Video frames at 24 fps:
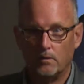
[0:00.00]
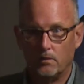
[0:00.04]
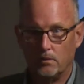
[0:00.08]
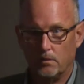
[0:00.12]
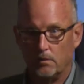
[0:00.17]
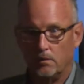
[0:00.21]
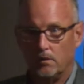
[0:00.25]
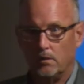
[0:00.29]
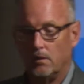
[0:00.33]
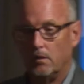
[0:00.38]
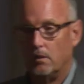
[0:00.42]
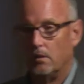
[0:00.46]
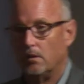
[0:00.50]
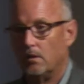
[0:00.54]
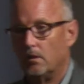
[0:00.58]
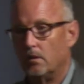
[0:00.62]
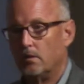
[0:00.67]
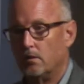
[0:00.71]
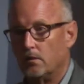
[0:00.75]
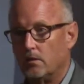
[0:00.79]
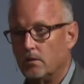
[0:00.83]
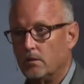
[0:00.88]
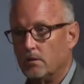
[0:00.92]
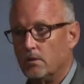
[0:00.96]

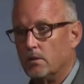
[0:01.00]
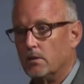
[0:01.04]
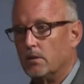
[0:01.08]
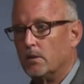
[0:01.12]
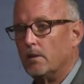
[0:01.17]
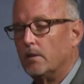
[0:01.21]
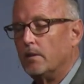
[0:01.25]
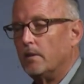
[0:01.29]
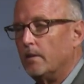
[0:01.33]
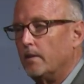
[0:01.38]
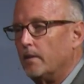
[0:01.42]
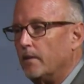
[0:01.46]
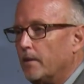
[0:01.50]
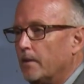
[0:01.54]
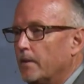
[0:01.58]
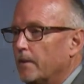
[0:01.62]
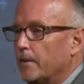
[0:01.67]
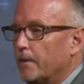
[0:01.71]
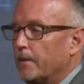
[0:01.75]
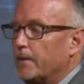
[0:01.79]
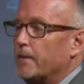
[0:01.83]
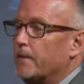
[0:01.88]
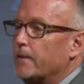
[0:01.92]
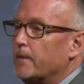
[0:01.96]

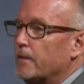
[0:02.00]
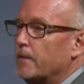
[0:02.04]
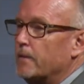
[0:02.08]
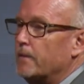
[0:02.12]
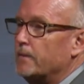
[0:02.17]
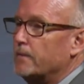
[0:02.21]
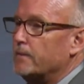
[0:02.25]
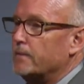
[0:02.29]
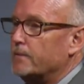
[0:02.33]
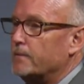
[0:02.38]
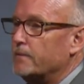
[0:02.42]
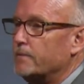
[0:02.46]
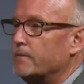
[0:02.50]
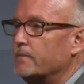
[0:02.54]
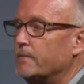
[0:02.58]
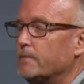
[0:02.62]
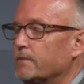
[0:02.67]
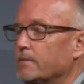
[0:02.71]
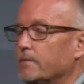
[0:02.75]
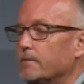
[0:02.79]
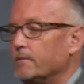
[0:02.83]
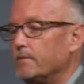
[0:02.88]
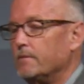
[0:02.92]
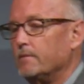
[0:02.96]

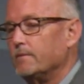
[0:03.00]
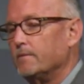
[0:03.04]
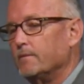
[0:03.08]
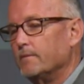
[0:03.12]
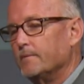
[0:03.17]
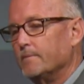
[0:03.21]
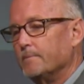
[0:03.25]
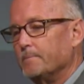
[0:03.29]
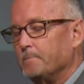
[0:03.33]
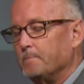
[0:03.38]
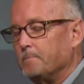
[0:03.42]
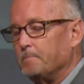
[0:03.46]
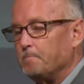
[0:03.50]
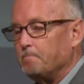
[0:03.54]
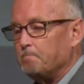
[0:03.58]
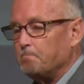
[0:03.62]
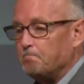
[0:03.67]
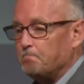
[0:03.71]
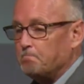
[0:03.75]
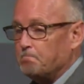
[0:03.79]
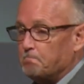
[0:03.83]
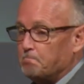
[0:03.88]
Nothing is said.